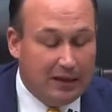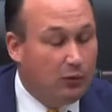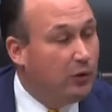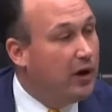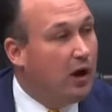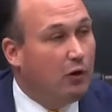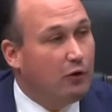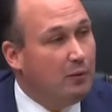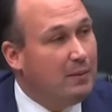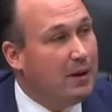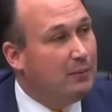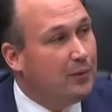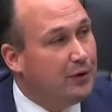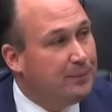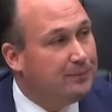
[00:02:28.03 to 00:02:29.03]
We all
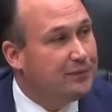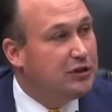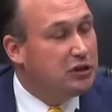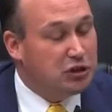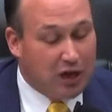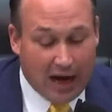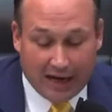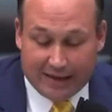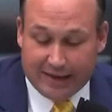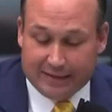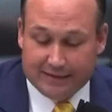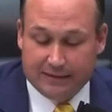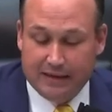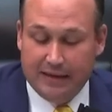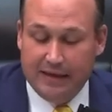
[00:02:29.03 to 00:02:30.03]
remember the
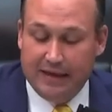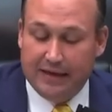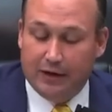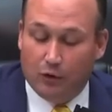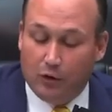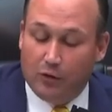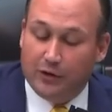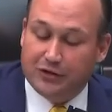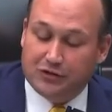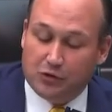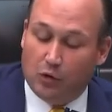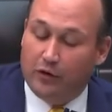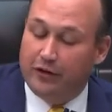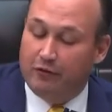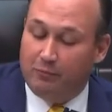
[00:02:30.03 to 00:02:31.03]
shocking and heroic
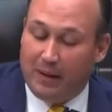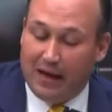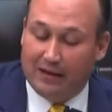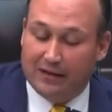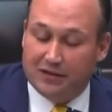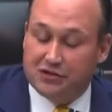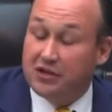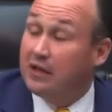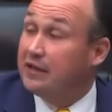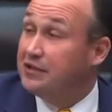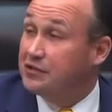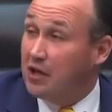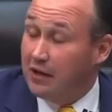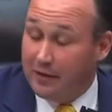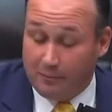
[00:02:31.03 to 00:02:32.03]
story of pilot Sully
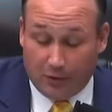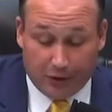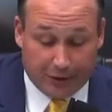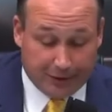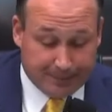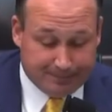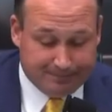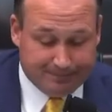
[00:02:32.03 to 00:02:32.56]
Sullenberger.